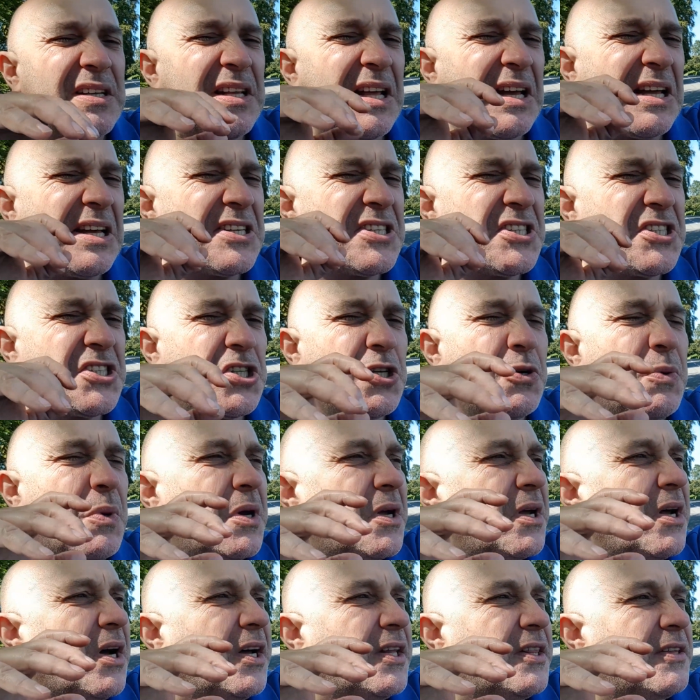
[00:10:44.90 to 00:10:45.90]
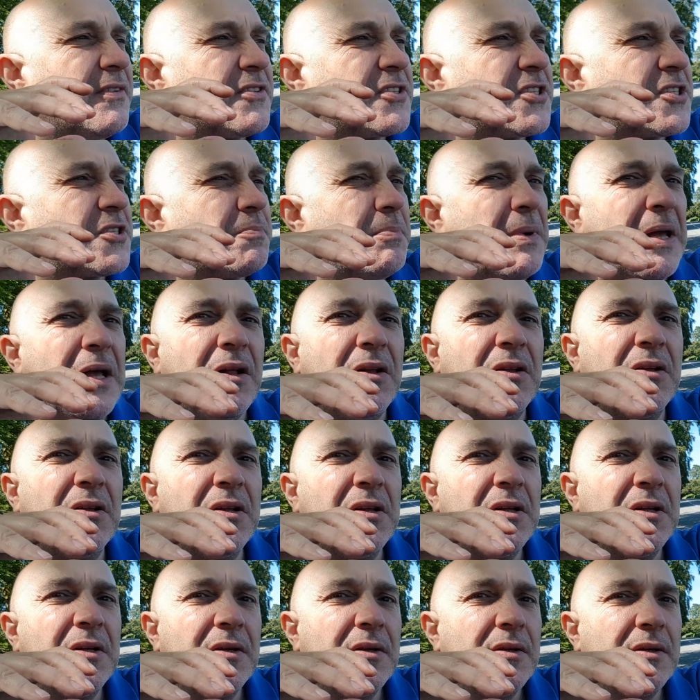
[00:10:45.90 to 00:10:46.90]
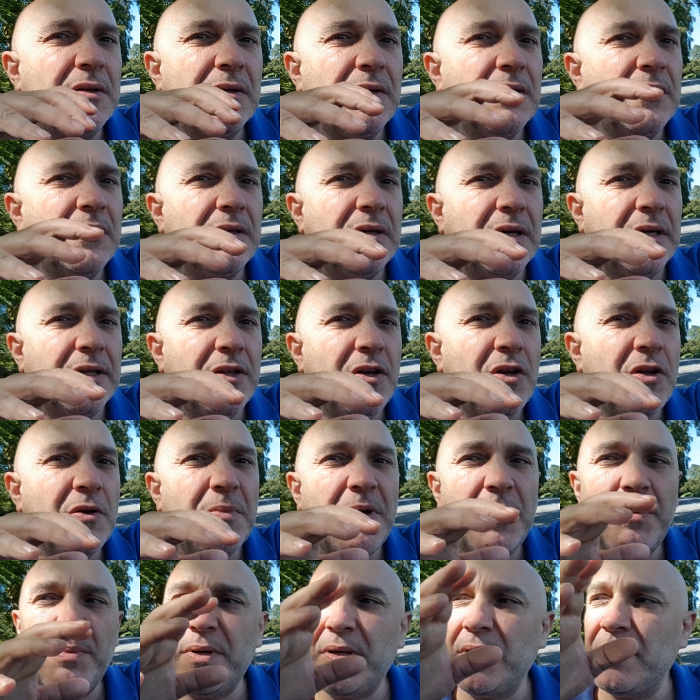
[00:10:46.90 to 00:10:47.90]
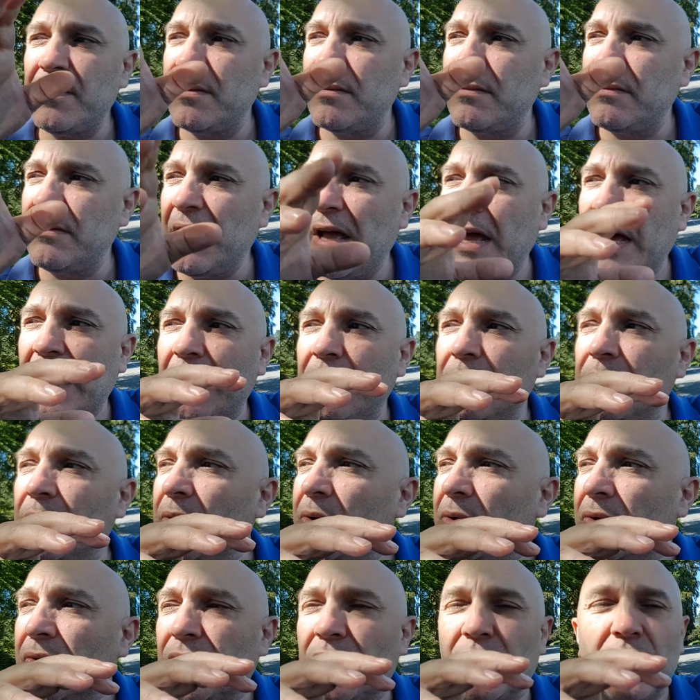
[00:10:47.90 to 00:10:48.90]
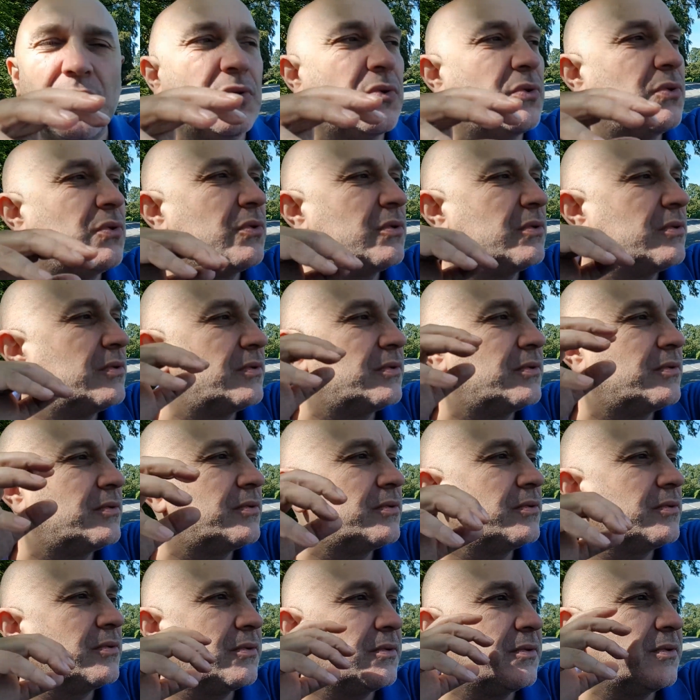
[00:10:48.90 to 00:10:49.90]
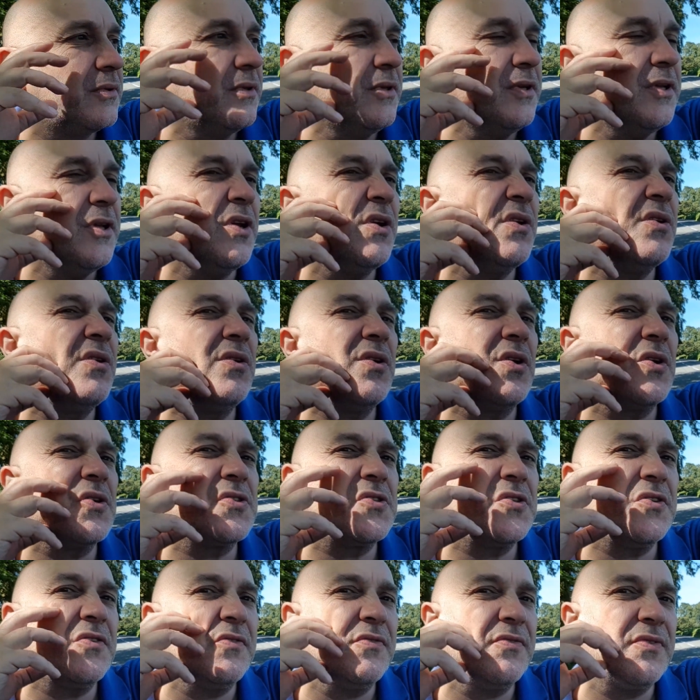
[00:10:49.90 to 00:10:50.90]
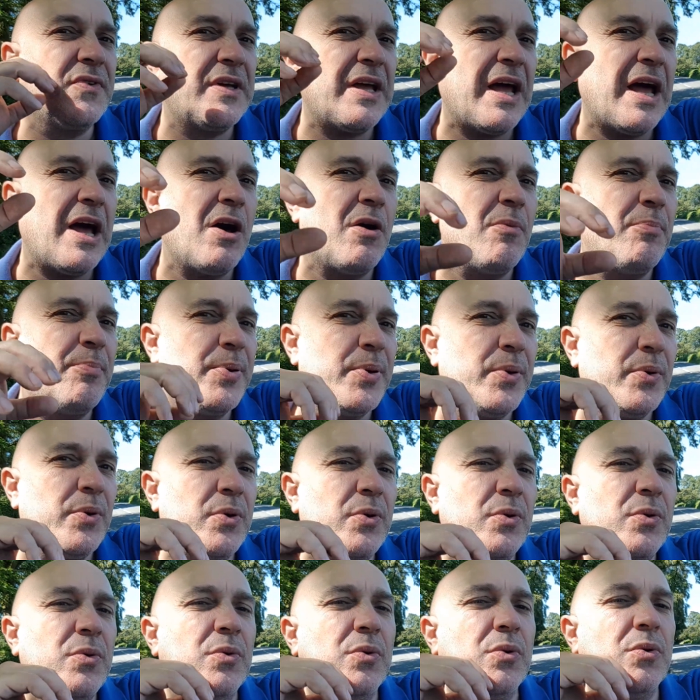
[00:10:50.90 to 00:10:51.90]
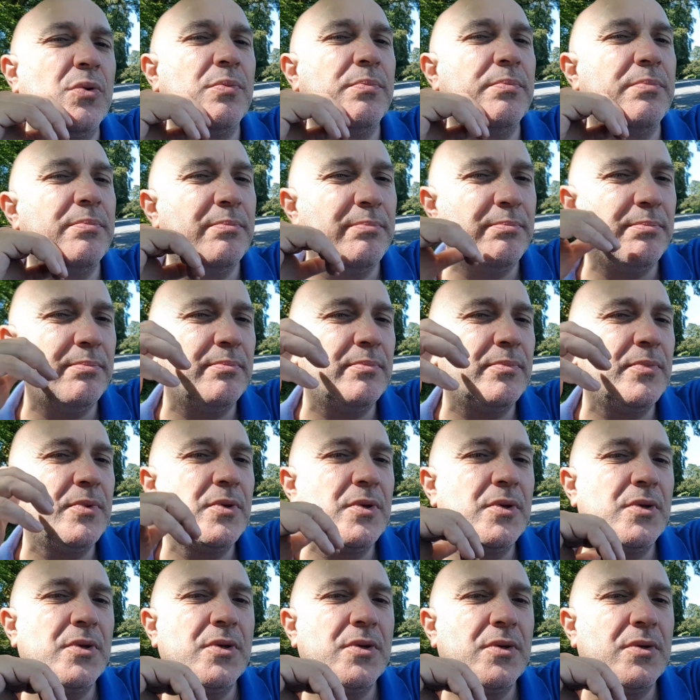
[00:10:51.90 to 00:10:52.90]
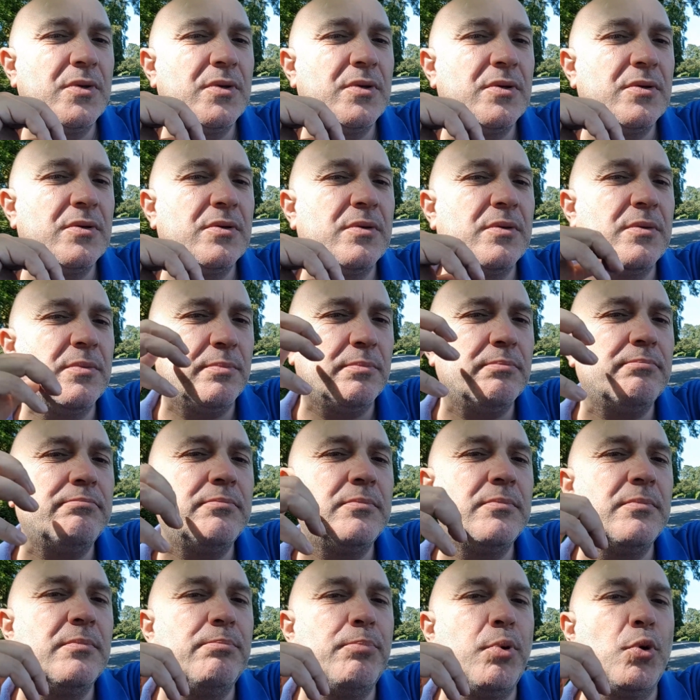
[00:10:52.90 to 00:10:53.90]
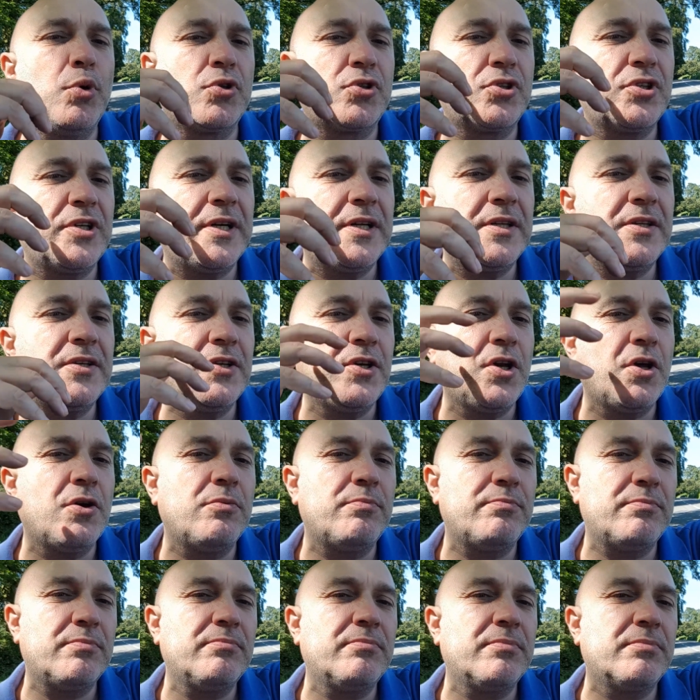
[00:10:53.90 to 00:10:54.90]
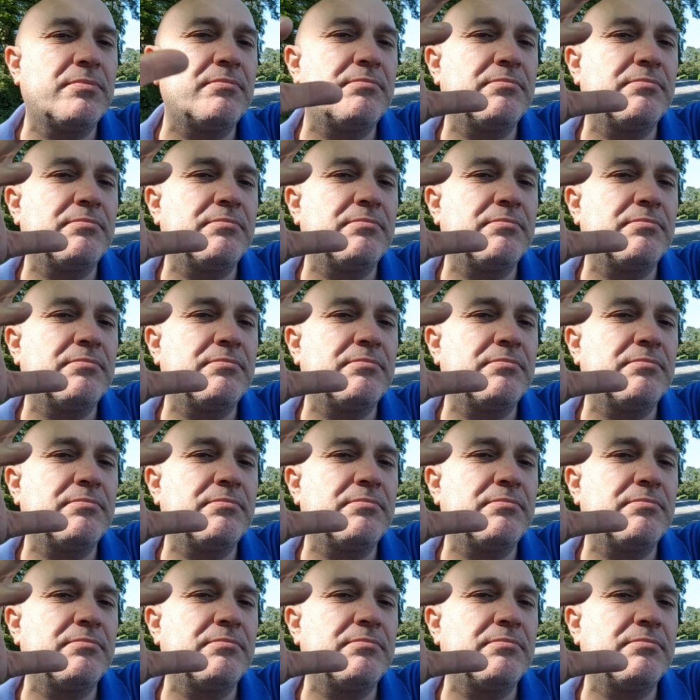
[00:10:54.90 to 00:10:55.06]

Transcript: like a sewer kind of smell. I don't know, maybe animals or you know, lots of cow poo or uh, bullshit, you know.